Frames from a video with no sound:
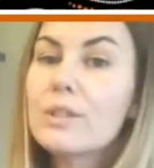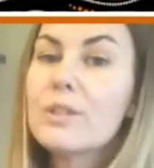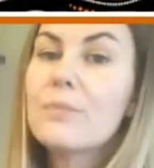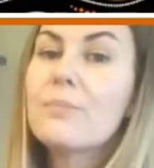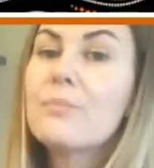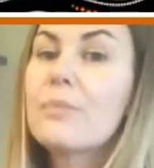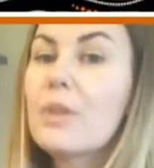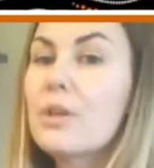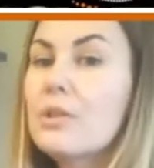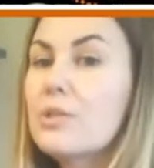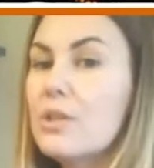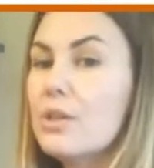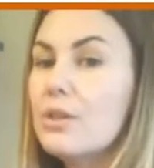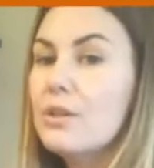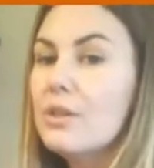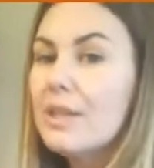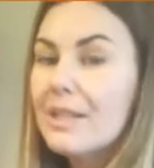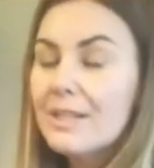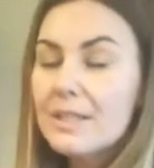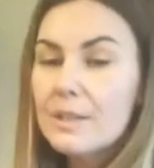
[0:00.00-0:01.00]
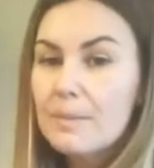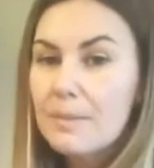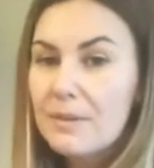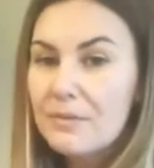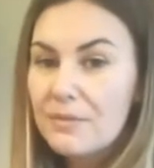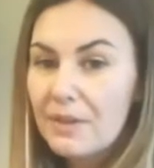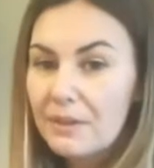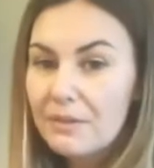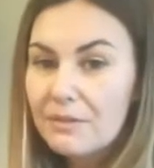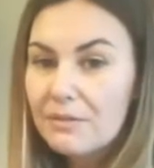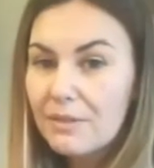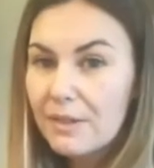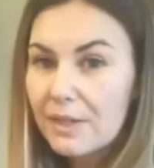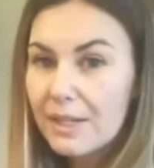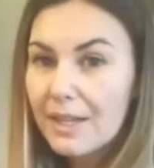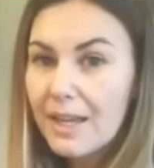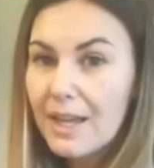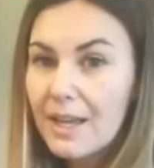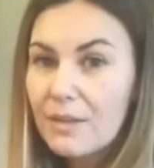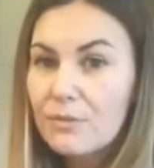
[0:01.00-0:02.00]
So you need to be very, very
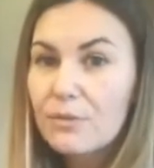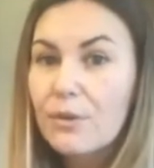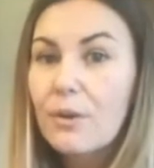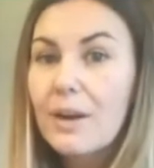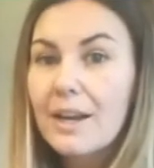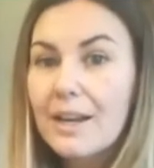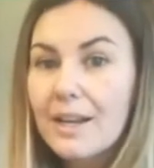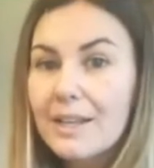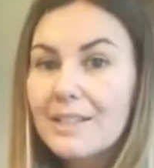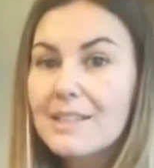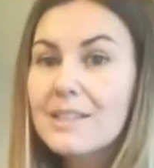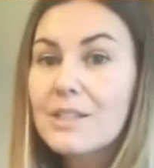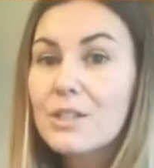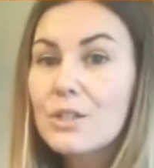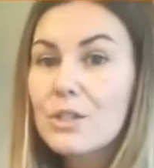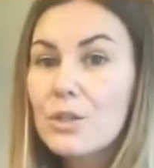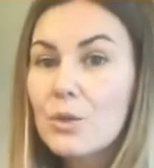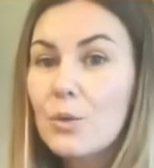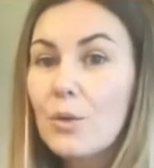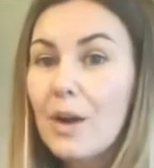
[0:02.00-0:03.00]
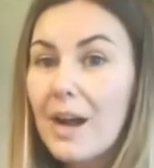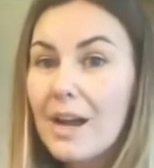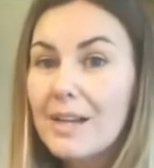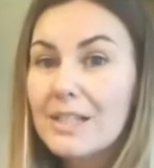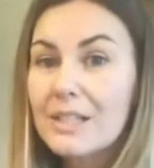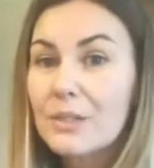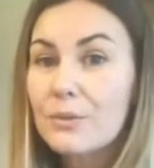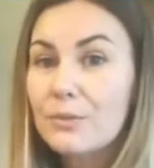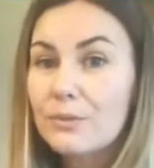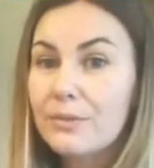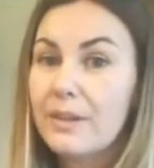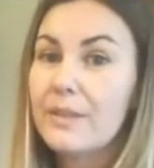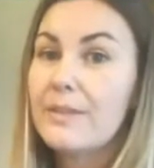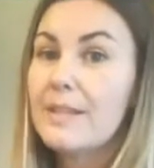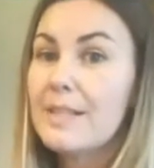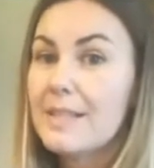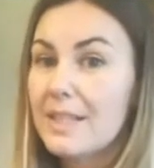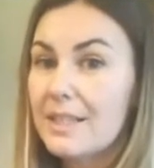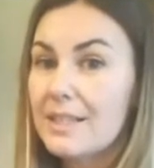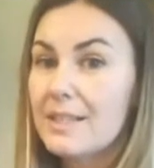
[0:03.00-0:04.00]
careful and listen to your adult very
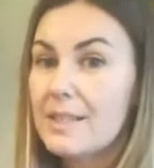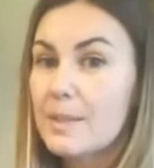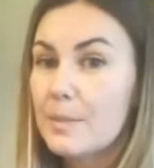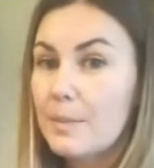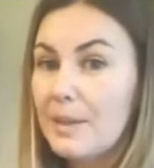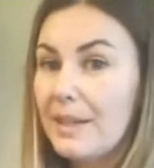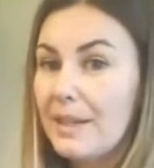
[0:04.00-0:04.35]
sensibly.